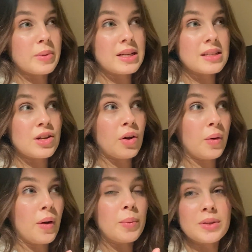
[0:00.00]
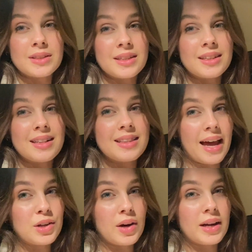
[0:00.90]
because I know I wasn't
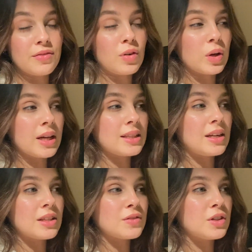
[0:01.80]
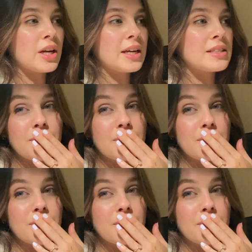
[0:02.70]
that great at vlogging the last few days,